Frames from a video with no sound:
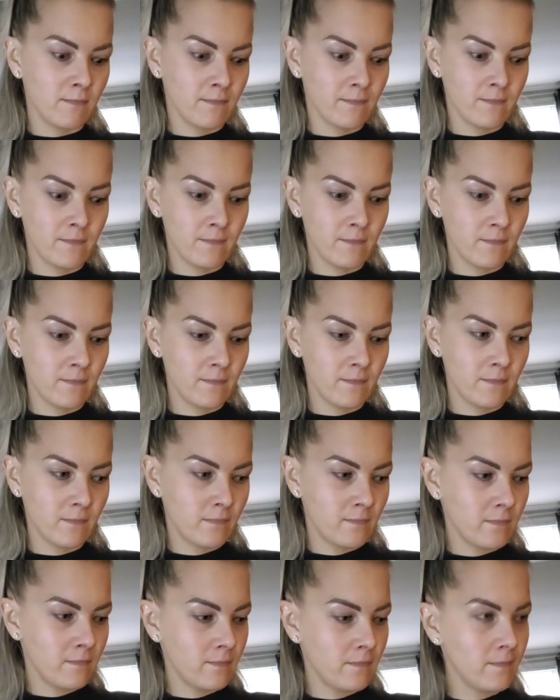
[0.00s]

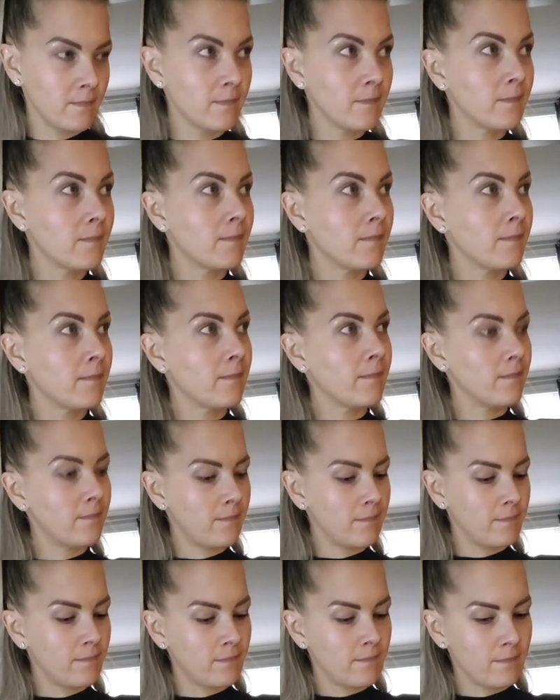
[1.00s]

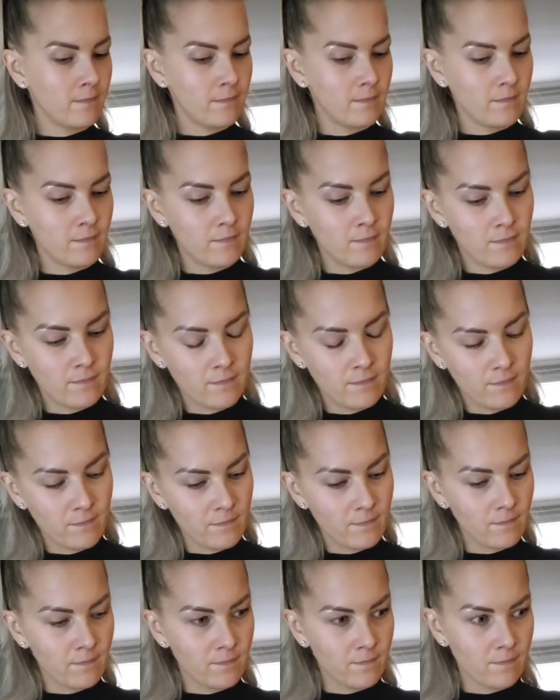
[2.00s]

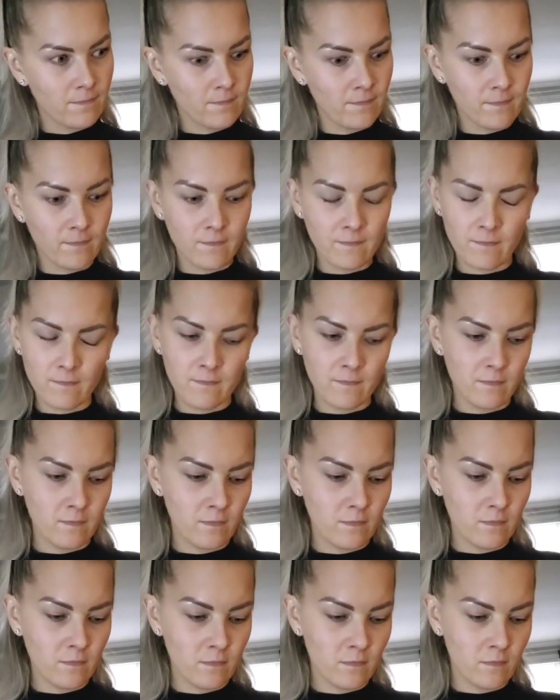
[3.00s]

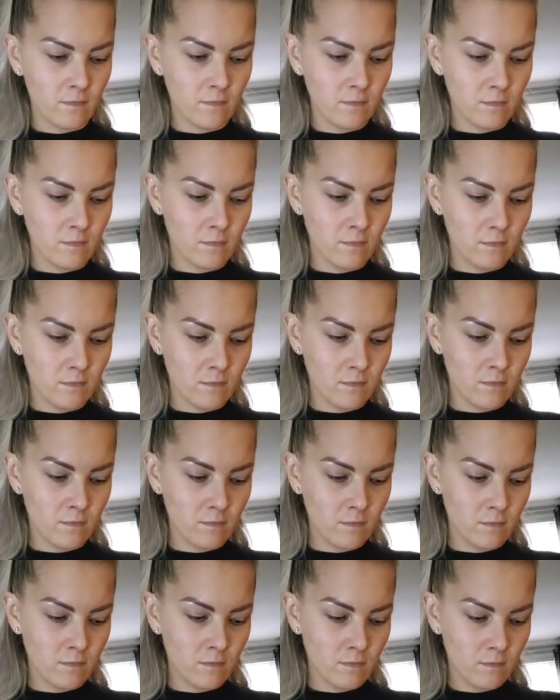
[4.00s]

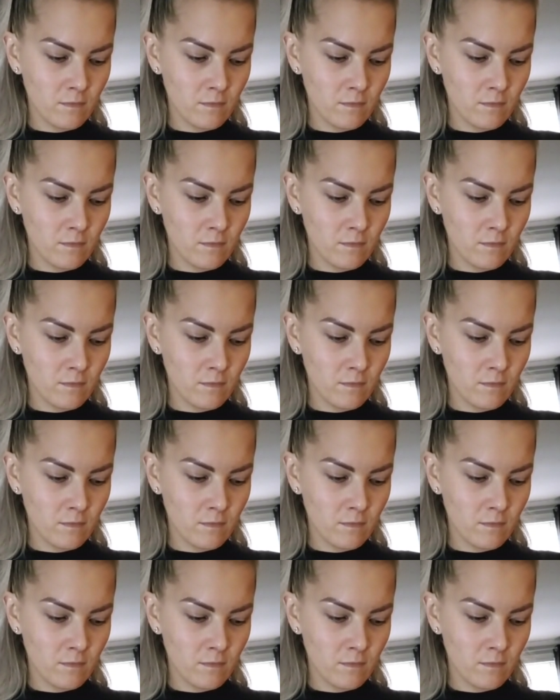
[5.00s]
Nothing is said.